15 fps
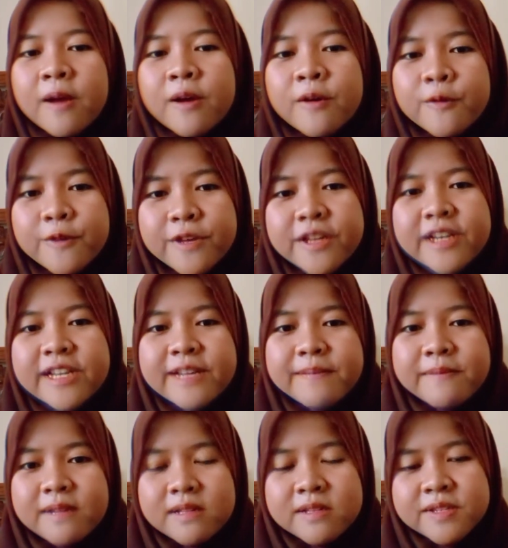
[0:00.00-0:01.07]
We
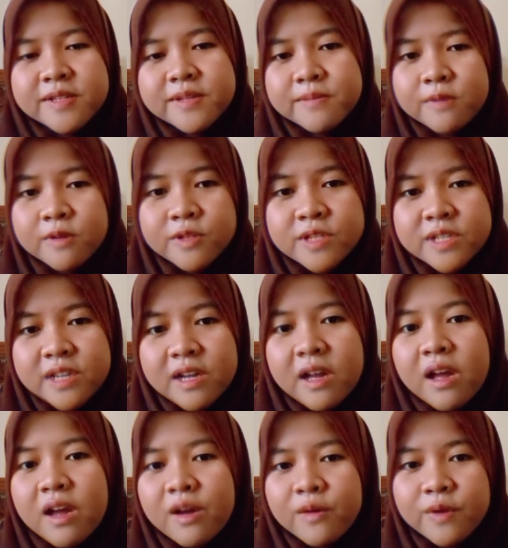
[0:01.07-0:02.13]
rebuilt the mosque.
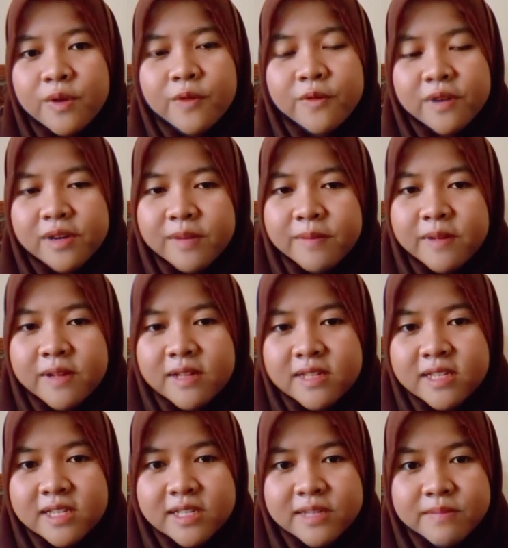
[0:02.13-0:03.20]
We were
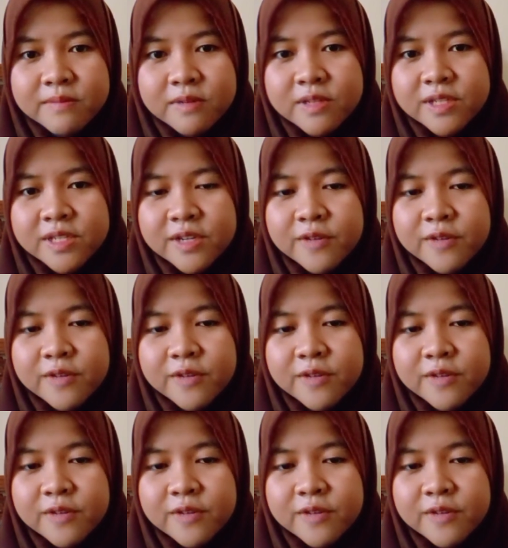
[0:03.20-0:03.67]
rebuilding the mosque.